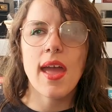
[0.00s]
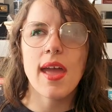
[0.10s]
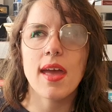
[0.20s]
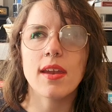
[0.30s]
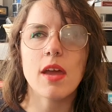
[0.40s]

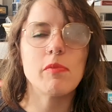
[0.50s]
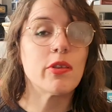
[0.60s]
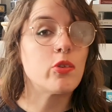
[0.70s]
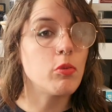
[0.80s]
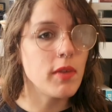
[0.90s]
And I'm
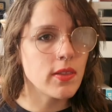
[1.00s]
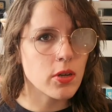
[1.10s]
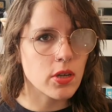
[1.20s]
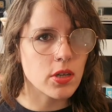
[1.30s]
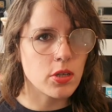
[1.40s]
assuming
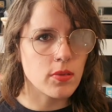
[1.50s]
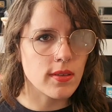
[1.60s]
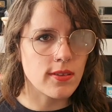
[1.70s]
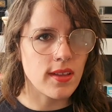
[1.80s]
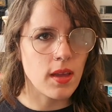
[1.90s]
they're going to do
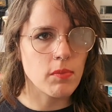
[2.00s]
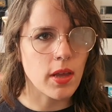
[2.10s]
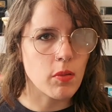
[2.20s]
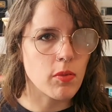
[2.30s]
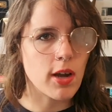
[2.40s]
the same,
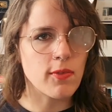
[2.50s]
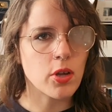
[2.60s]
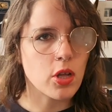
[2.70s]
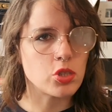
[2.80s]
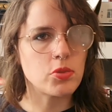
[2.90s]
like whatever
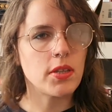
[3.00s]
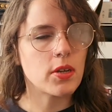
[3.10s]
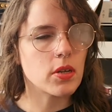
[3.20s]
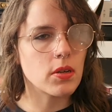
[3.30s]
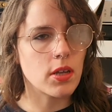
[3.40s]
country
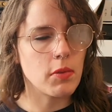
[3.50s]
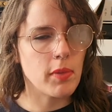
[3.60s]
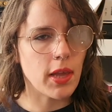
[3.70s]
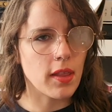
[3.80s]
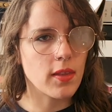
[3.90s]
they're going to
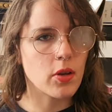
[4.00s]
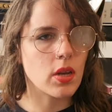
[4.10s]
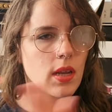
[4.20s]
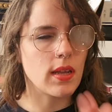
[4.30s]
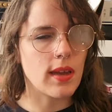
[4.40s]
be in, they're
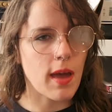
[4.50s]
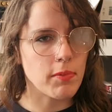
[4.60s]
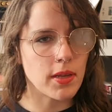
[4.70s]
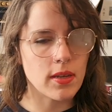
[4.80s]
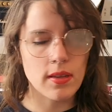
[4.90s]
going to
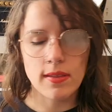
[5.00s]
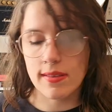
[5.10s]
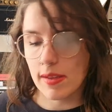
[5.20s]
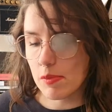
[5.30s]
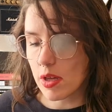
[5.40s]
adapt it to the
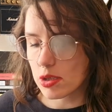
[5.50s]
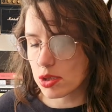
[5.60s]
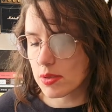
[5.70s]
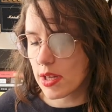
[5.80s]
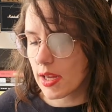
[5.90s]
same
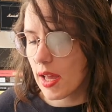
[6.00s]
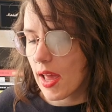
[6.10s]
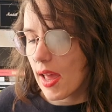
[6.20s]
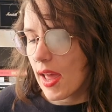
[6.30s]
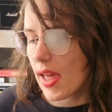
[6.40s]
country.
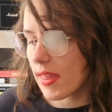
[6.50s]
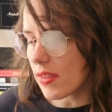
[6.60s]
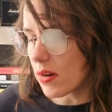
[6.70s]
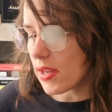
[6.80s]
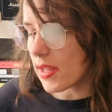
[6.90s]

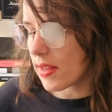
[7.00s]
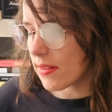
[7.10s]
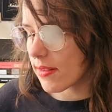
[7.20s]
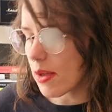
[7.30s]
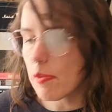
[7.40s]
And there
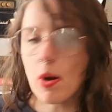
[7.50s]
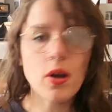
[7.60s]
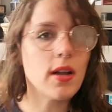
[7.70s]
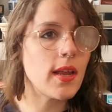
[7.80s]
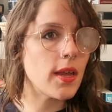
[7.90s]
is a
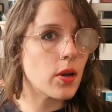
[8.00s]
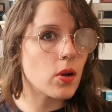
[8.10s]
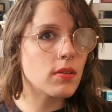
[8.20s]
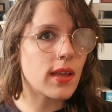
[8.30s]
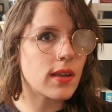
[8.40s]
part
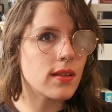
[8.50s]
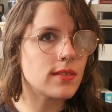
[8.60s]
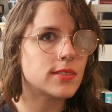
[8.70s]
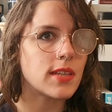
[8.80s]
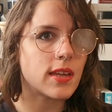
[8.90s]
here that
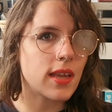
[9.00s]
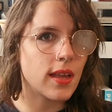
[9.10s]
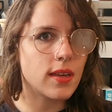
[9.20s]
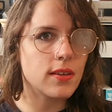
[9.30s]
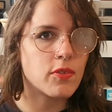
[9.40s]
is
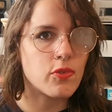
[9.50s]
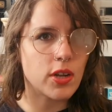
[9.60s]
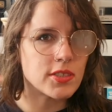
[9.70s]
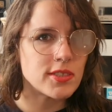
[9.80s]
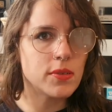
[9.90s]
dedicated to
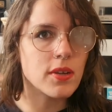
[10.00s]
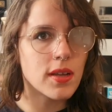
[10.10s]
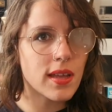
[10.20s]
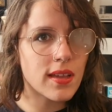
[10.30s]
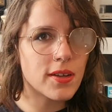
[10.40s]
French
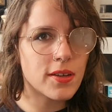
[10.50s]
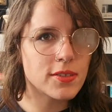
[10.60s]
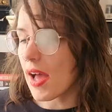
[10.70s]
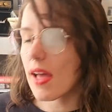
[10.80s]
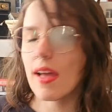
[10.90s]
serial killers.